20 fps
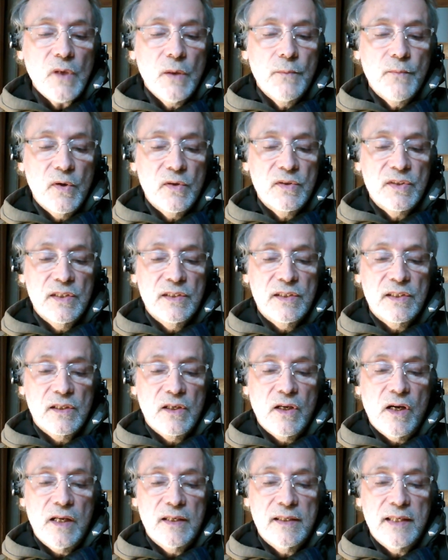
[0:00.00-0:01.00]
Persons in
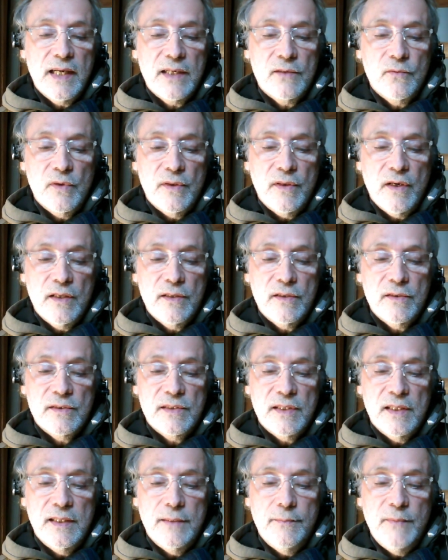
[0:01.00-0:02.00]
contact with
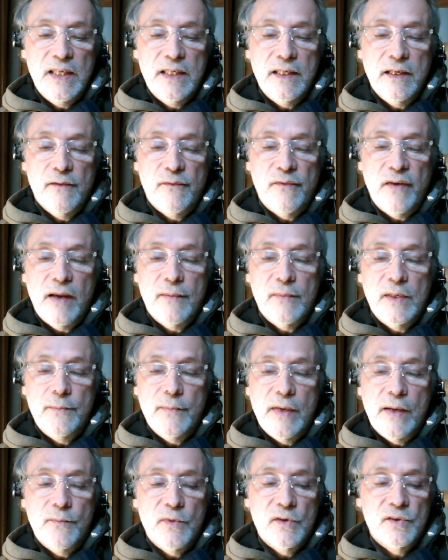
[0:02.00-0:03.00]
others and immediate family
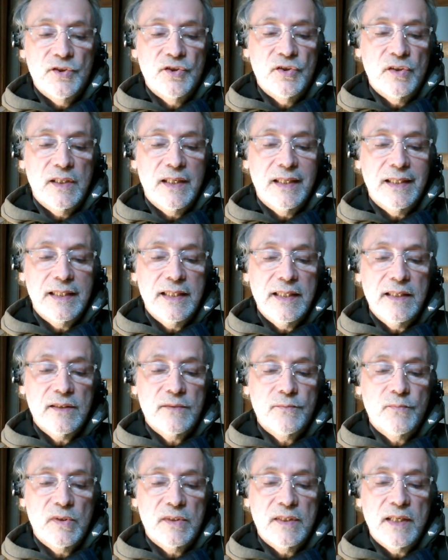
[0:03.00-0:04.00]
members should at
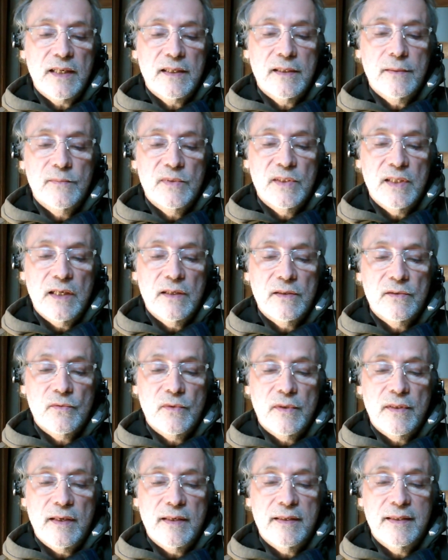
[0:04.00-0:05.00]
least protect themselves
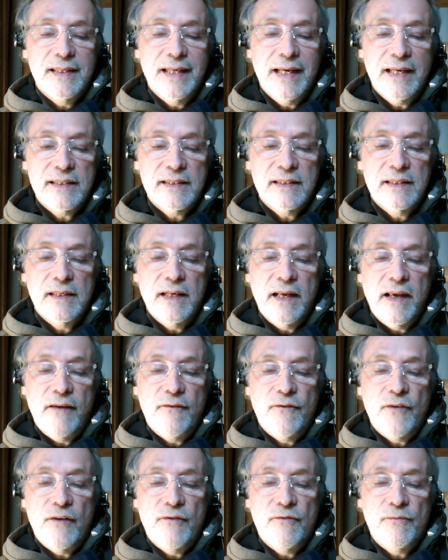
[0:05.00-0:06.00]
with a tested
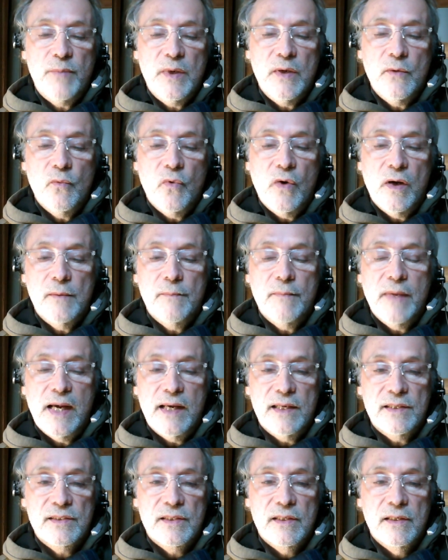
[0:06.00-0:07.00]
F F P one
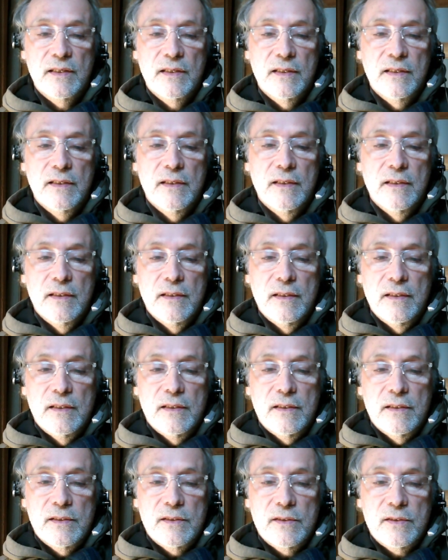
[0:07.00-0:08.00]
mask.
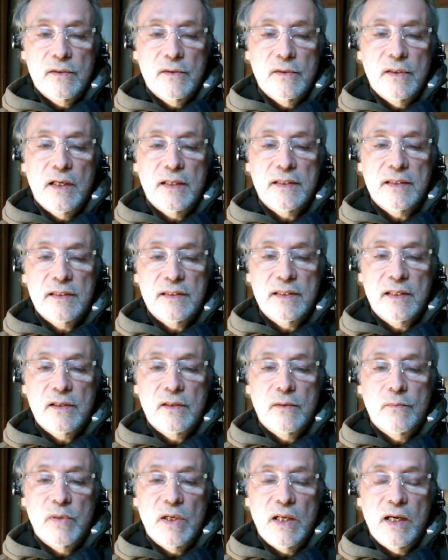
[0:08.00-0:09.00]
So not the
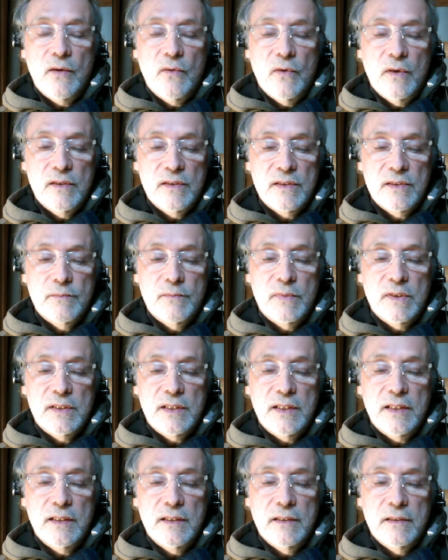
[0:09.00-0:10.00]
single ply ones, but
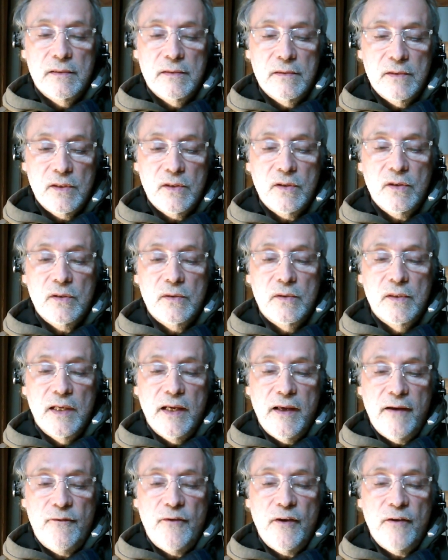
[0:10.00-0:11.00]
the, the good
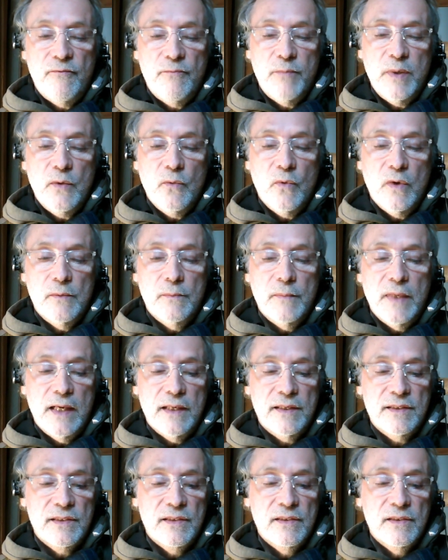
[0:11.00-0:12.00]
F F P one
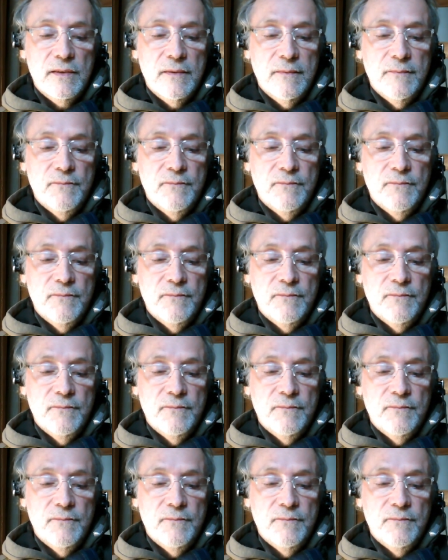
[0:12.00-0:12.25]
masks.